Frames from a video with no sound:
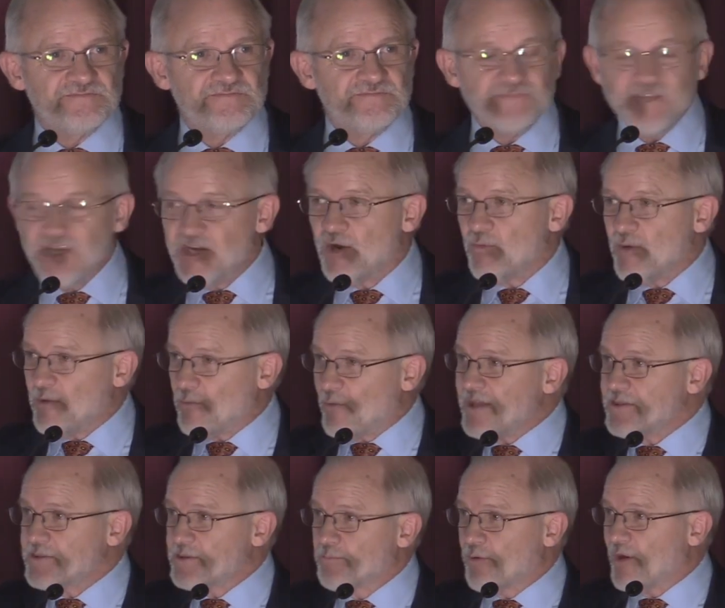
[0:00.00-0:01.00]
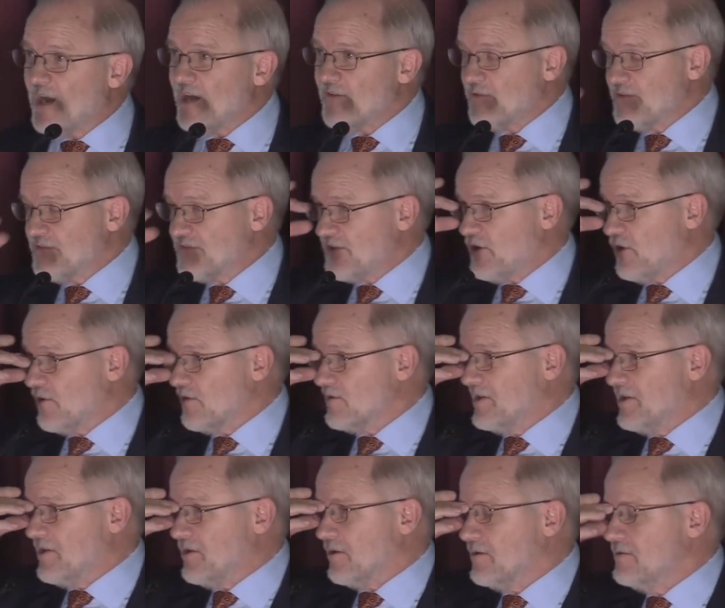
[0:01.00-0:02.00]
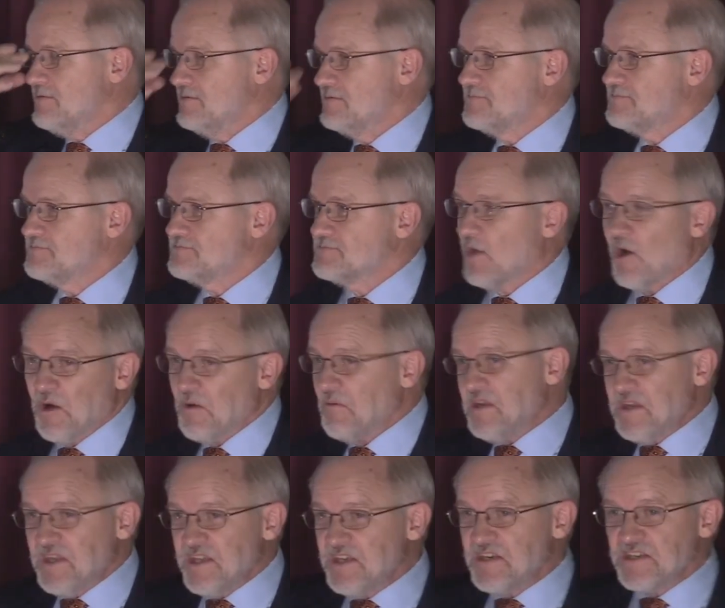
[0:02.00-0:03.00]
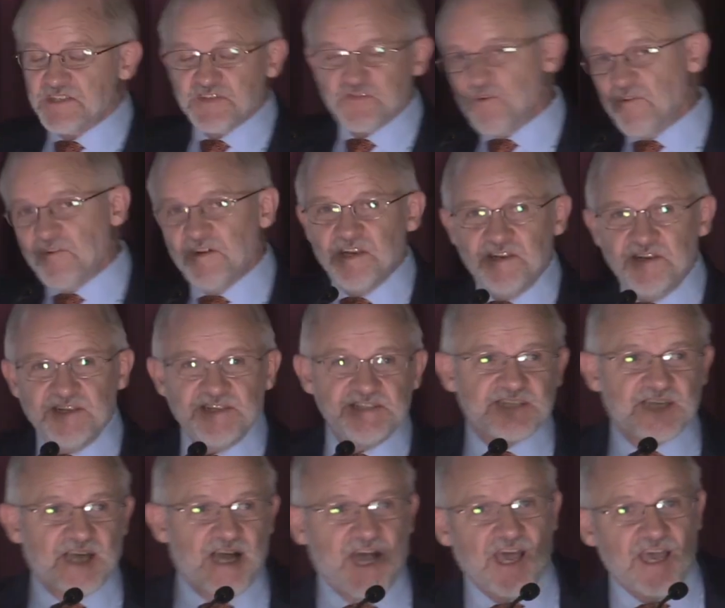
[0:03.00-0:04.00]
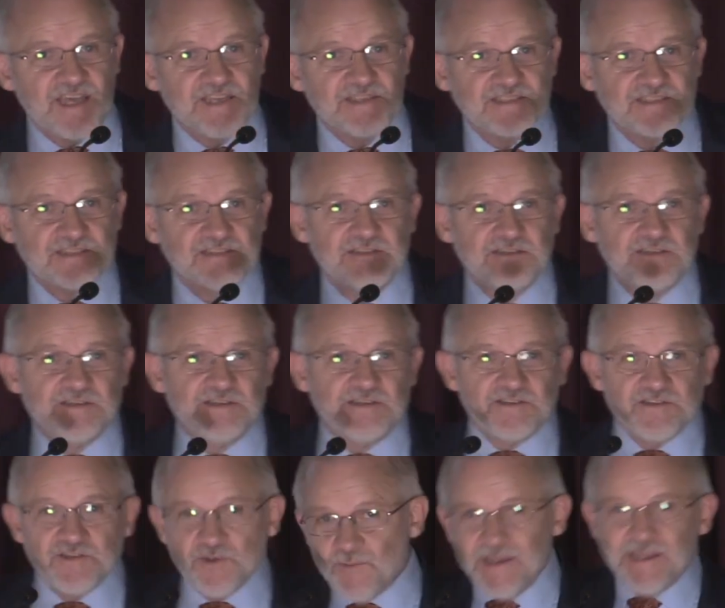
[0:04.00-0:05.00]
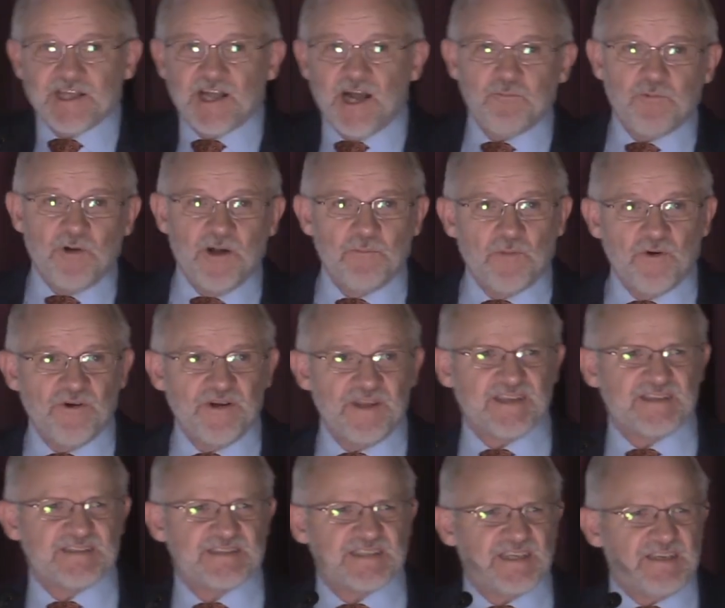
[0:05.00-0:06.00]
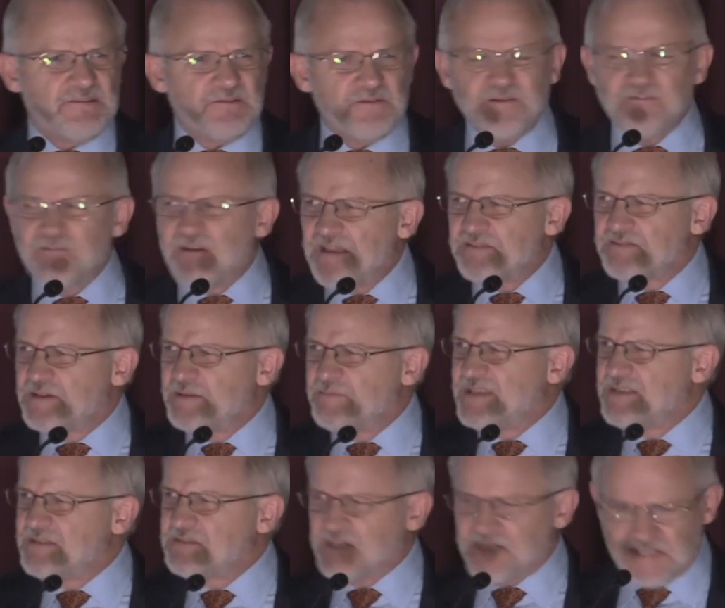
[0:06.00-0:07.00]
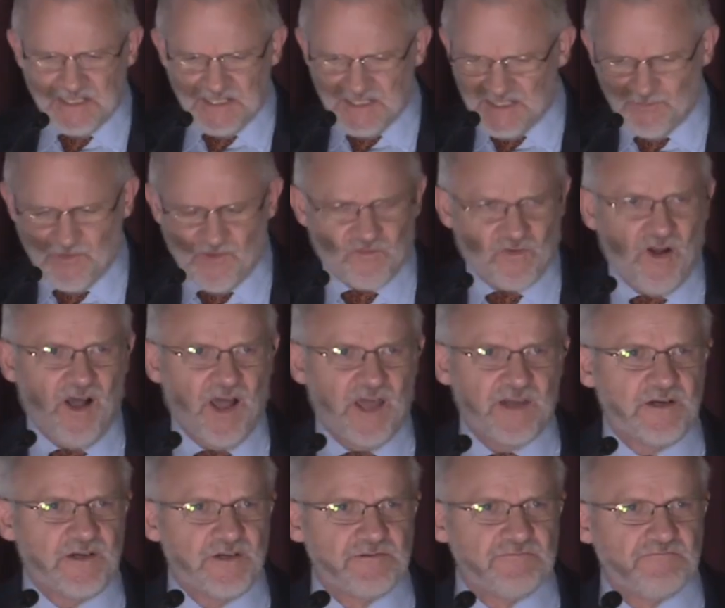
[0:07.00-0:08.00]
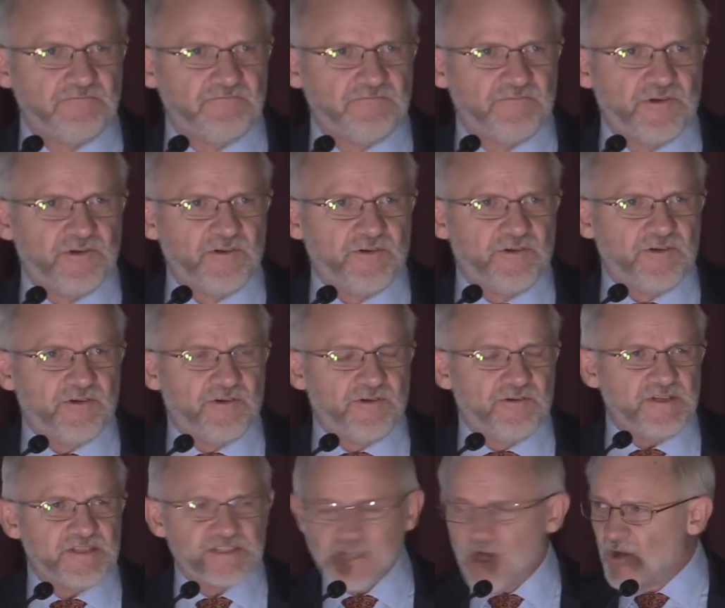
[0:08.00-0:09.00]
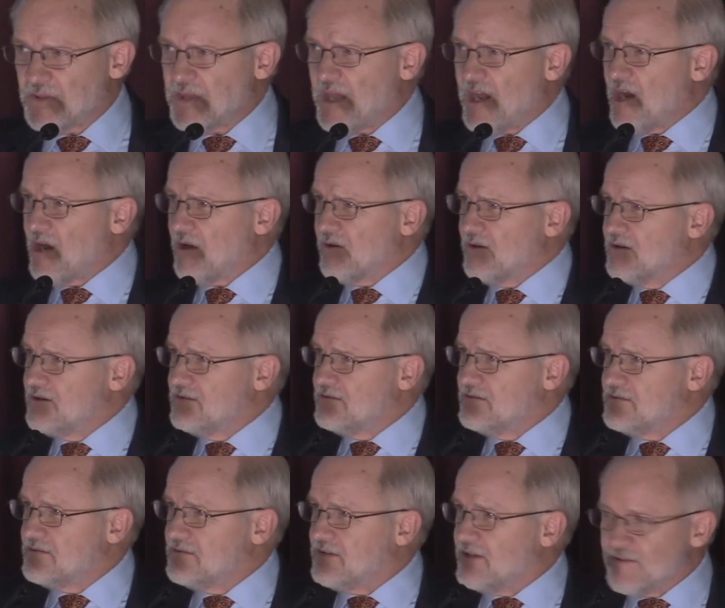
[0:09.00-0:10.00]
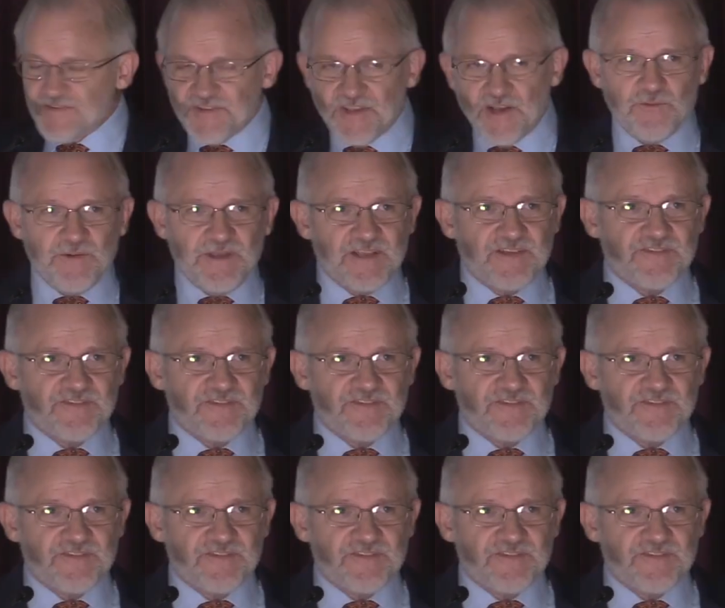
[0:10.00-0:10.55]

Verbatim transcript: You know, we read the prophecy earlier. All we need is for one of these guys to wake up one morning and say, you know what? I mean, the kingdom of God, it's all there. Here's how we,